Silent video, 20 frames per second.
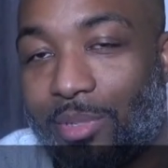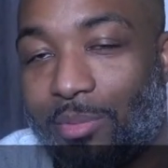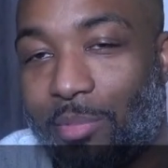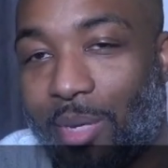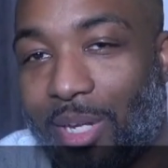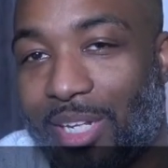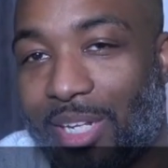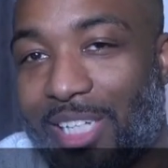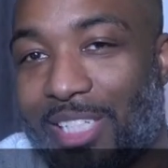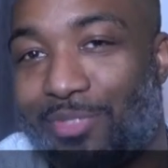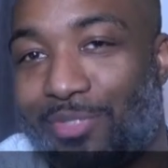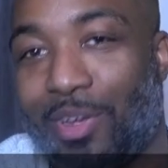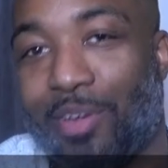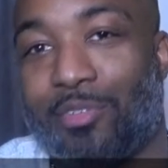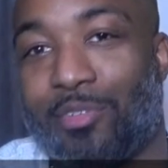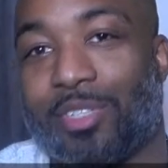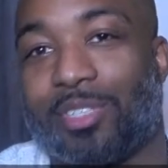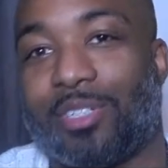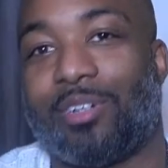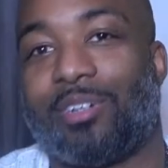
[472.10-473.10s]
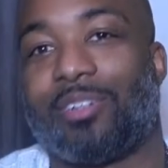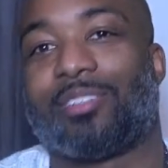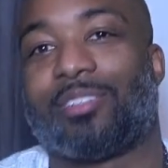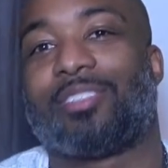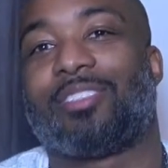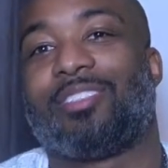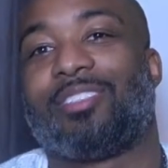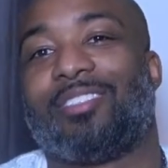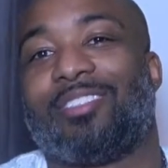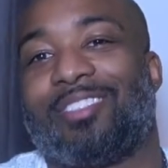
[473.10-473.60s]
my least favorite
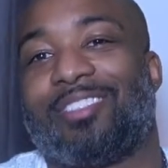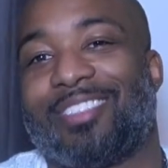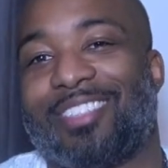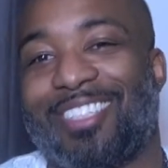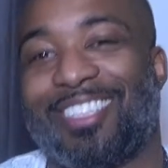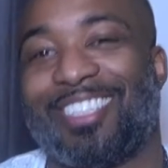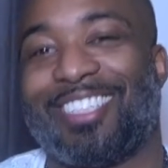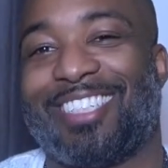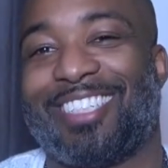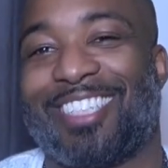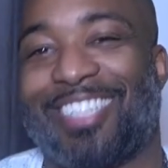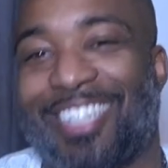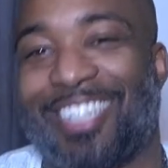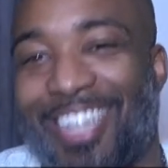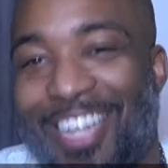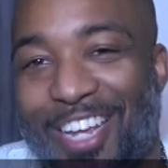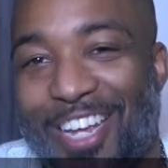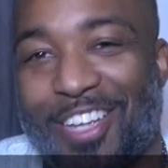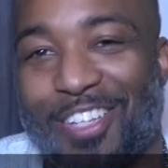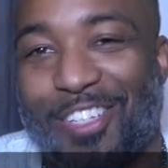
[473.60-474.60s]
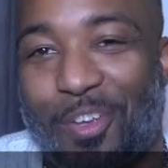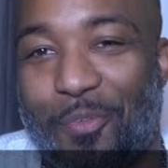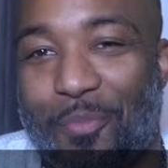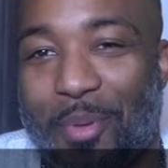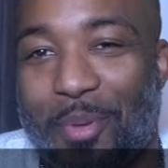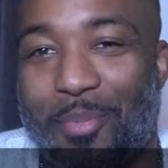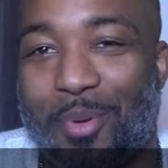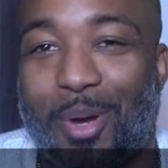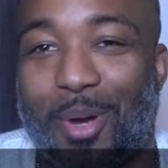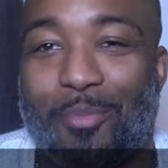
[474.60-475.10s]
songs. Some
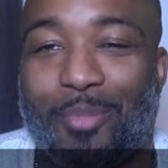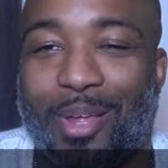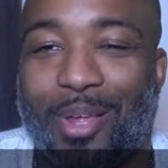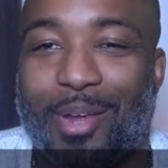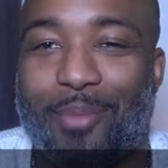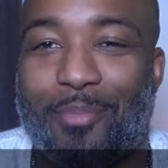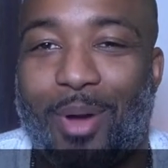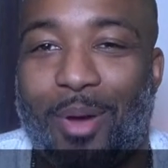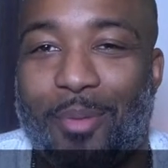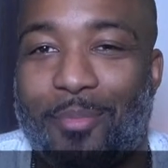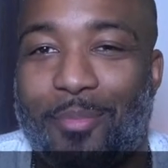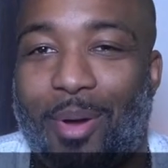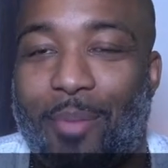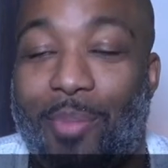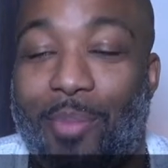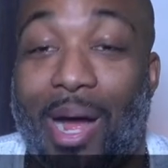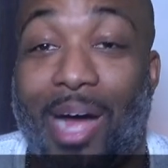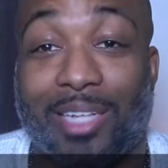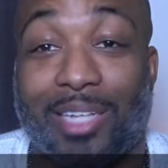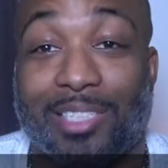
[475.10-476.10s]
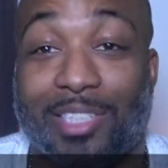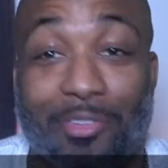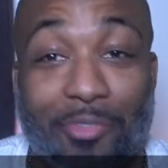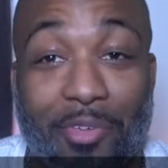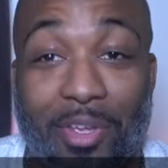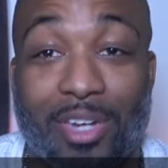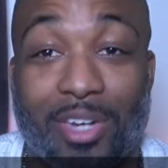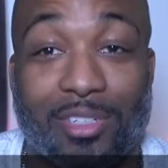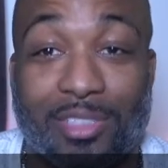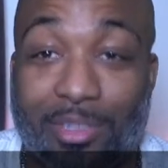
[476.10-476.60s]
people complain about my positive
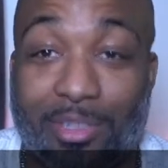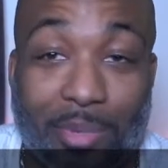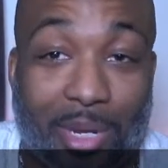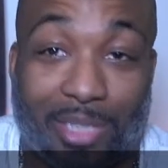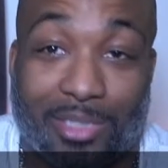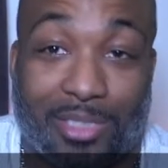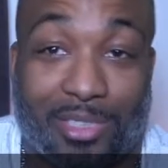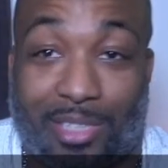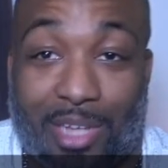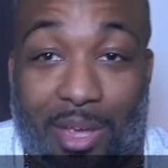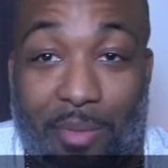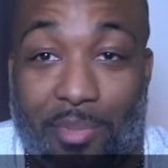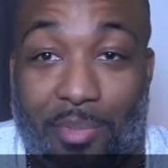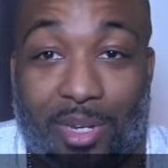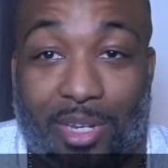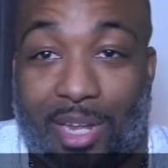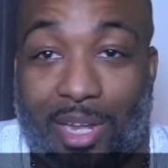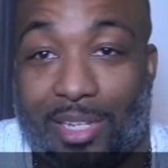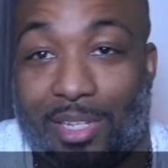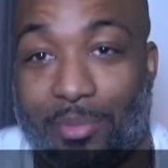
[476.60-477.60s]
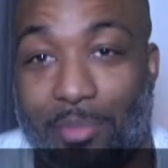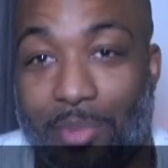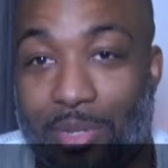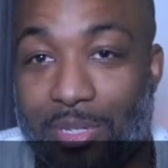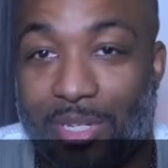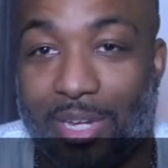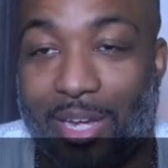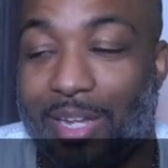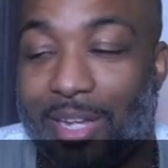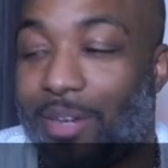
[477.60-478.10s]
energy, but I just happen to like the
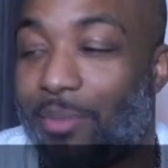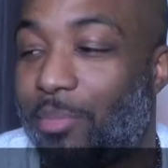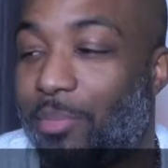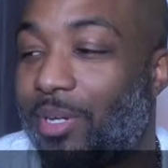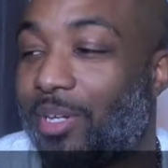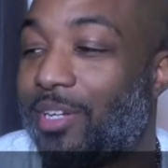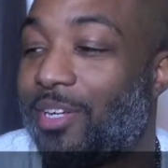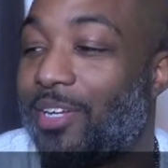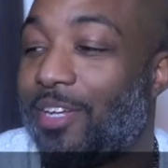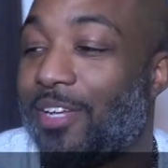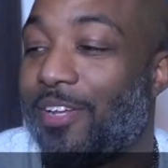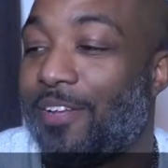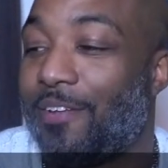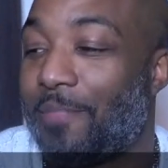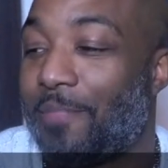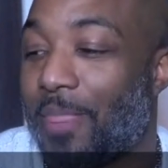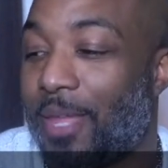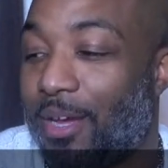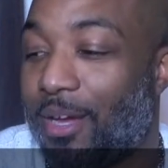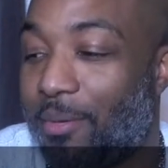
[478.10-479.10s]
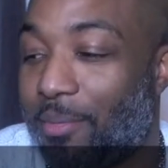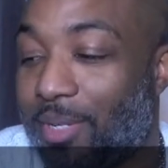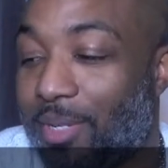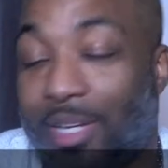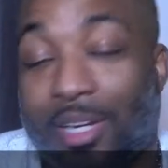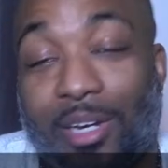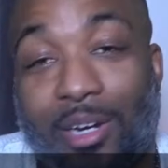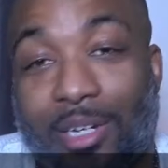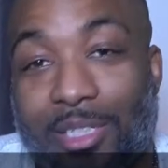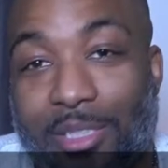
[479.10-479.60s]
music I hear. But
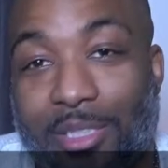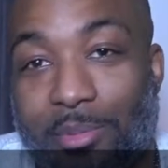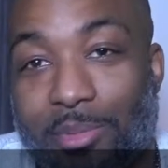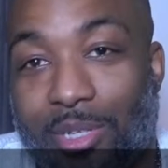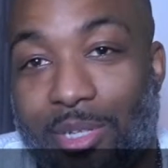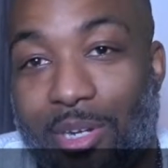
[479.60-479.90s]
there are some